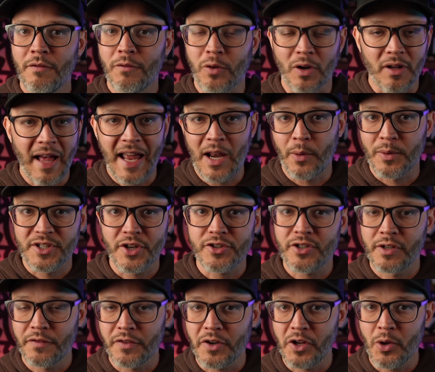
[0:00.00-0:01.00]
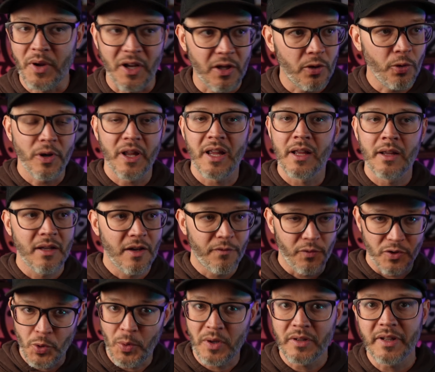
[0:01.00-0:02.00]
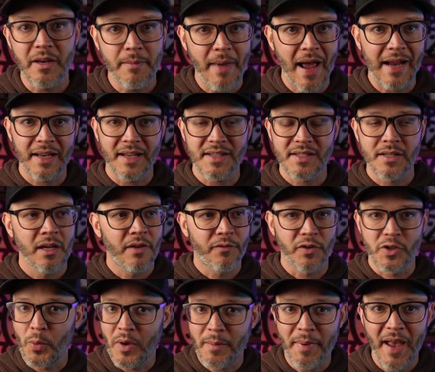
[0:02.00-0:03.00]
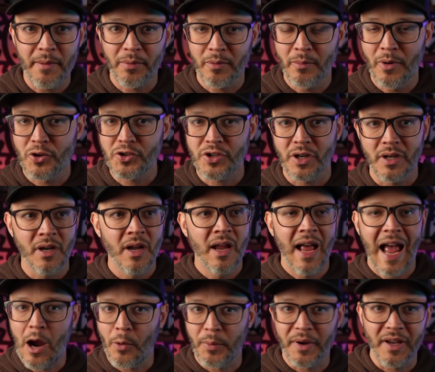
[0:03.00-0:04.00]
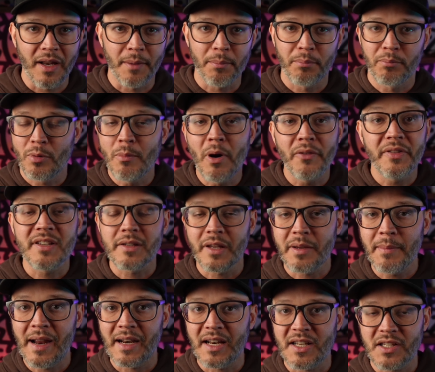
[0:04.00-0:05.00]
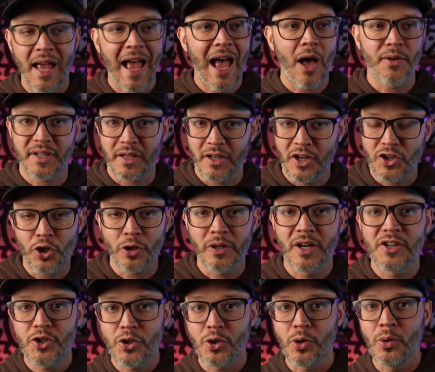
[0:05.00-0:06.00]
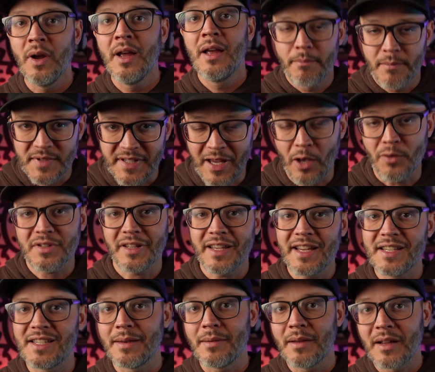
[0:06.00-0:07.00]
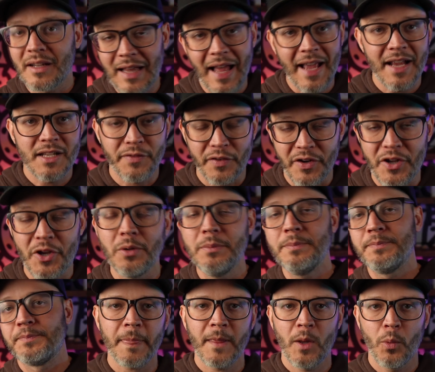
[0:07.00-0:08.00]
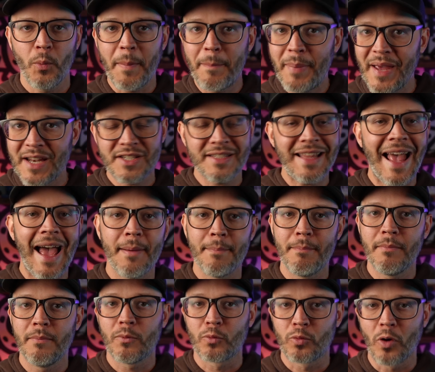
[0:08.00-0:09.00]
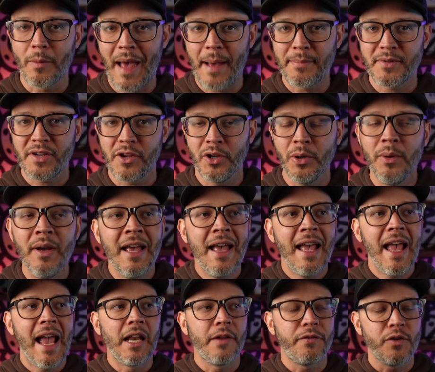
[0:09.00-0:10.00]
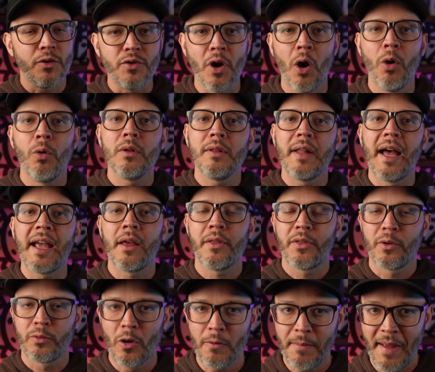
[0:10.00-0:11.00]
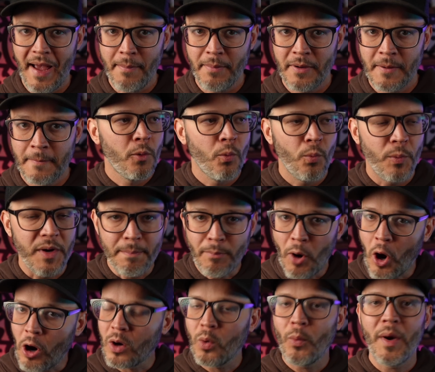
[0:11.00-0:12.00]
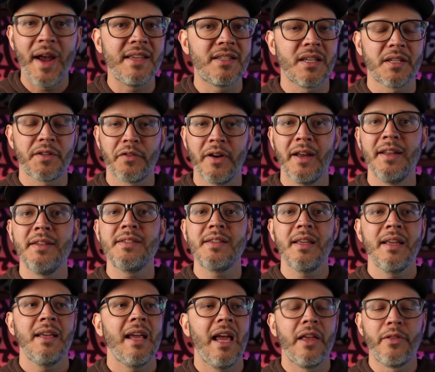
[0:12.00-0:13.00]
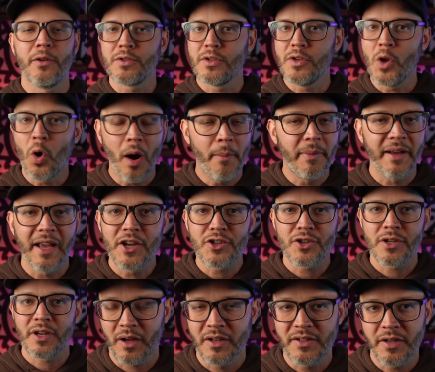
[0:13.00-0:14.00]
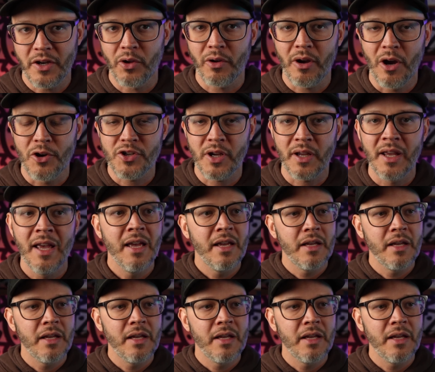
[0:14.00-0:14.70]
for client acquisition for you, including if we're doing lead magnets, if we're doing paid promotion, how are we going to promote these lead magnets? How's that going to turn into sales leads and clients for you? We pitch that roadmap to you. And if you don't like the roadmap, we part ways as friends and there's no obligation to continue coaching.